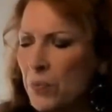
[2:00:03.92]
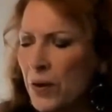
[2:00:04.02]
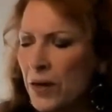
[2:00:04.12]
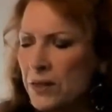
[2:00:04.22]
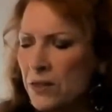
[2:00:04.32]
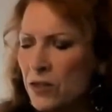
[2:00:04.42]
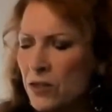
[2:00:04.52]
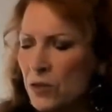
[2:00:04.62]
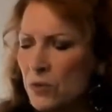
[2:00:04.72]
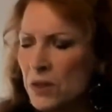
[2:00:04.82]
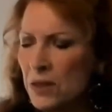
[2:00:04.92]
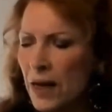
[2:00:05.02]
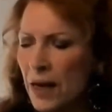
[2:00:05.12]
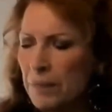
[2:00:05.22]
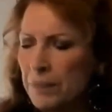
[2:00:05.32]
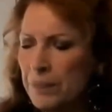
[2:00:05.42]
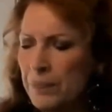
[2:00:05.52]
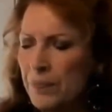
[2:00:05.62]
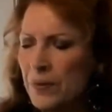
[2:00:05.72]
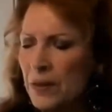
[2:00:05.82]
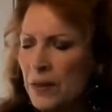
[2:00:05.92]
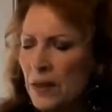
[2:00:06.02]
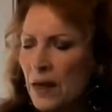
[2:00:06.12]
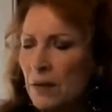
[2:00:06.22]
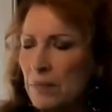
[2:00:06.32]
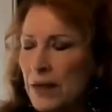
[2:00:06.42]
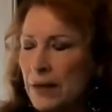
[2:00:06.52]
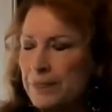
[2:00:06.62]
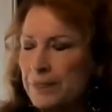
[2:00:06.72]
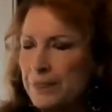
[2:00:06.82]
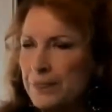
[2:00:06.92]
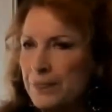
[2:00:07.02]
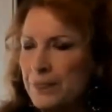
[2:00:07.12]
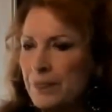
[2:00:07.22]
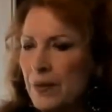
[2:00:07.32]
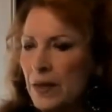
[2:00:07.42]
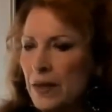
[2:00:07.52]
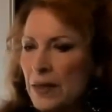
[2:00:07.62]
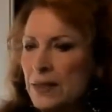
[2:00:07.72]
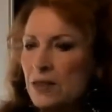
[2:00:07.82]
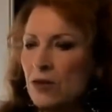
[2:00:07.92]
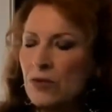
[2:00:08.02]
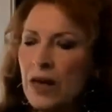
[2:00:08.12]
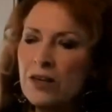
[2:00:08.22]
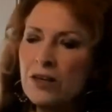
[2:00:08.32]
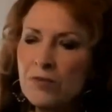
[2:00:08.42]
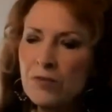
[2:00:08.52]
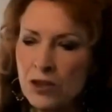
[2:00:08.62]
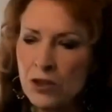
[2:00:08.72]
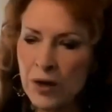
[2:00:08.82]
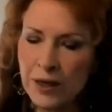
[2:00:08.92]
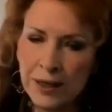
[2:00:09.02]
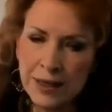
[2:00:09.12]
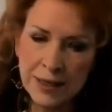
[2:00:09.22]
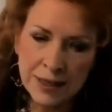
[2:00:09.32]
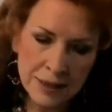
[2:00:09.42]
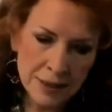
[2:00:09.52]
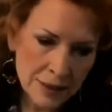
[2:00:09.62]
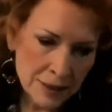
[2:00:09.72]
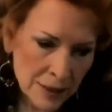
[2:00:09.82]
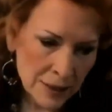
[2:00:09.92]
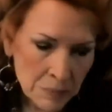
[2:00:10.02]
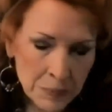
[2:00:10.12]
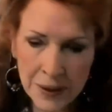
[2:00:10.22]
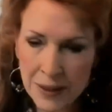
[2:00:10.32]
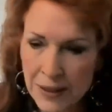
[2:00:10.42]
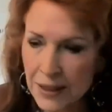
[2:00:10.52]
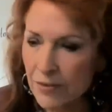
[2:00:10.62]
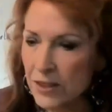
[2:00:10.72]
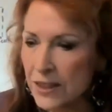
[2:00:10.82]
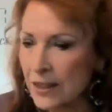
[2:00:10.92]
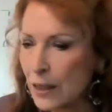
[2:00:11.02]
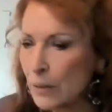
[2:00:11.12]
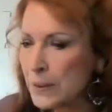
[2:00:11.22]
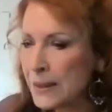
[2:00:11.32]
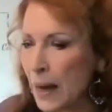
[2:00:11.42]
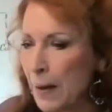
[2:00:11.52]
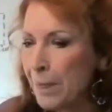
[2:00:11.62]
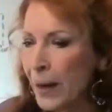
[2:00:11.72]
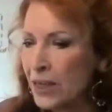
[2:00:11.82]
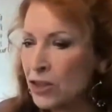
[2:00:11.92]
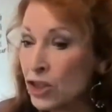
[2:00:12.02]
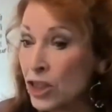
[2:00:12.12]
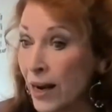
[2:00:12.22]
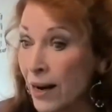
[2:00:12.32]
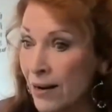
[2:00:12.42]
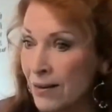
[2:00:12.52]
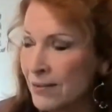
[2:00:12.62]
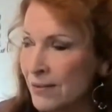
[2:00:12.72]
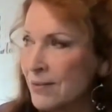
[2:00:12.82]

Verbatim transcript: you praise in Yeshua's name. Amen. So thank you for joining us. Please give us a thumbs up, a share,